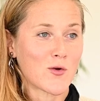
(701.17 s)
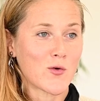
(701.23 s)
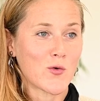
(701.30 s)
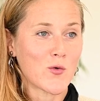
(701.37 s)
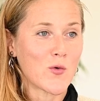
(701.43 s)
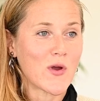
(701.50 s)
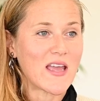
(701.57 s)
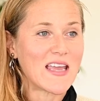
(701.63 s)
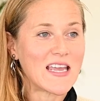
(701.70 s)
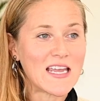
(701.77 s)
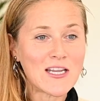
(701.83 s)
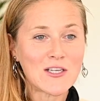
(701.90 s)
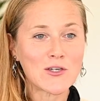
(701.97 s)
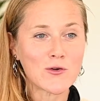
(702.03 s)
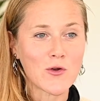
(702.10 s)
who
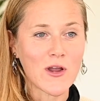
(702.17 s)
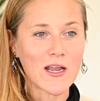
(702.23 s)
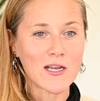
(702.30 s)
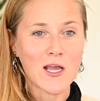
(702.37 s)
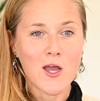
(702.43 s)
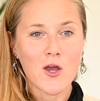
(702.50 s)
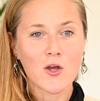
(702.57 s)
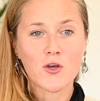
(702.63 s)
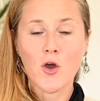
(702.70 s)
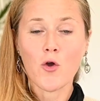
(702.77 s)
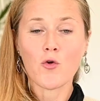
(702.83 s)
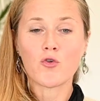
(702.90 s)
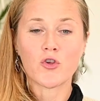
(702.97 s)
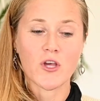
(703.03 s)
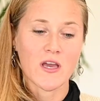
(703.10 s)
integrate
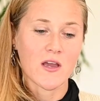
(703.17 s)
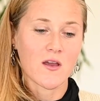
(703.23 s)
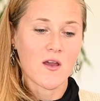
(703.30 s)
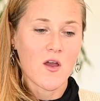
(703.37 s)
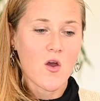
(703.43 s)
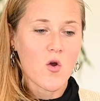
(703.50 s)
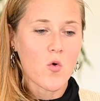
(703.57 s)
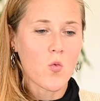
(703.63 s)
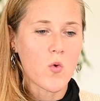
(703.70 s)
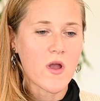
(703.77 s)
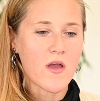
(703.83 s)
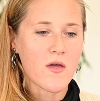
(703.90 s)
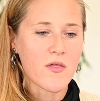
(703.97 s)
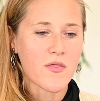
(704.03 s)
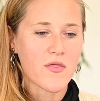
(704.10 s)
coaching
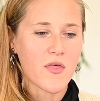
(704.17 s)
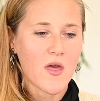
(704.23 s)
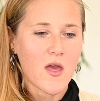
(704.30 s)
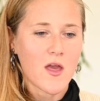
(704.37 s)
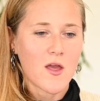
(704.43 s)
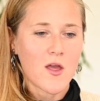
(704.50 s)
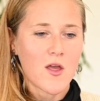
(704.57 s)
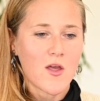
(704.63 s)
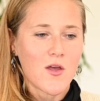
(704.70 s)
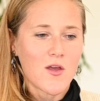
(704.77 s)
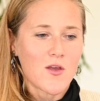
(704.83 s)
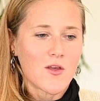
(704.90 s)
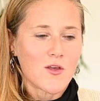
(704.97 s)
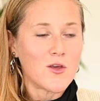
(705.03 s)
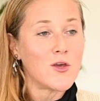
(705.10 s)
with
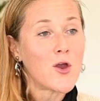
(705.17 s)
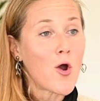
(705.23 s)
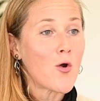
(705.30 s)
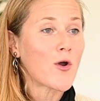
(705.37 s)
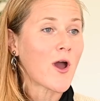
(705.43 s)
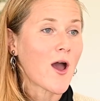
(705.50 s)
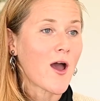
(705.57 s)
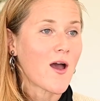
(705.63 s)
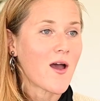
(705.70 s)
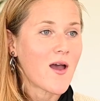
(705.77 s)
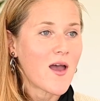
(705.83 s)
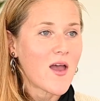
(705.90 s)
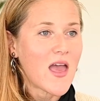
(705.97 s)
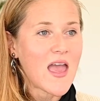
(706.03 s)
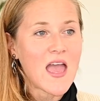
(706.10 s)
yoga
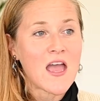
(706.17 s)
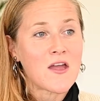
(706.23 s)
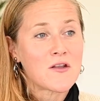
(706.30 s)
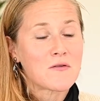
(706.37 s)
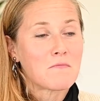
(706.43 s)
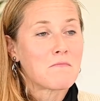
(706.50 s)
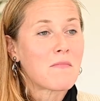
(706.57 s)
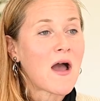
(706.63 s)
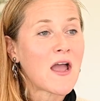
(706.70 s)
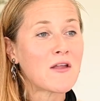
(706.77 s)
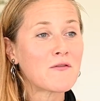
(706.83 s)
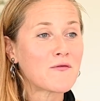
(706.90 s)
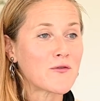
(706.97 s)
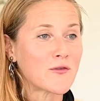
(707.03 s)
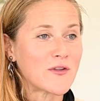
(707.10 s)
and
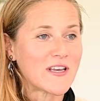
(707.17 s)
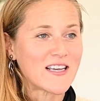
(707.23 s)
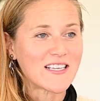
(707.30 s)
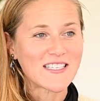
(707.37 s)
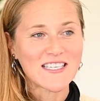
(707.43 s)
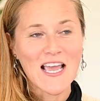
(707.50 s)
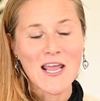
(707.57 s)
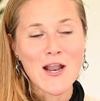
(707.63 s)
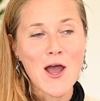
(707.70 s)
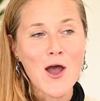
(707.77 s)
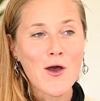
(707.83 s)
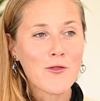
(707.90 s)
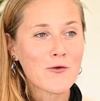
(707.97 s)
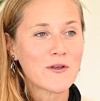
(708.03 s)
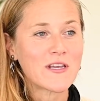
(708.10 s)
mindfulness and
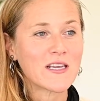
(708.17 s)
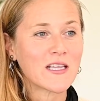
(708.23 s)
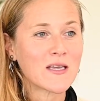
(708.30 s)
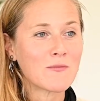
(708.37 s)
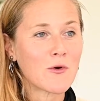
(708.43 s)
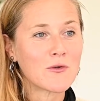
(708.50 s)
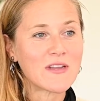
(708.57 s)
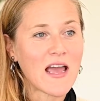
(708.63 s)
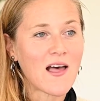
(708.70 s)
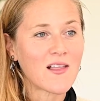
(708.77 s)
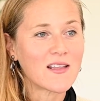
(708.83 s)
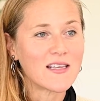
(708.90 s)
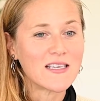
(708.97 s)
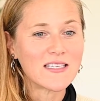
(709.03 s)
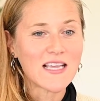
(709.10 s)
other healing
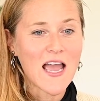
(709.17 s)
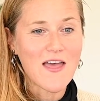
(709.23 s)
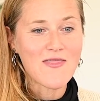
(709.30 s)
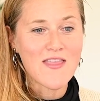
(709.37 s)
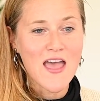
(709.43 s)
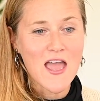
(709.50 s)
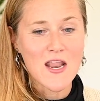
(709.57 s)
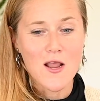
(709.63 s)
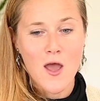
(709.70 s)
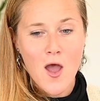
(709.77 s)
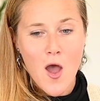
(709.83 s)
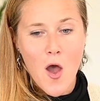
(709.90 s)
modalities and then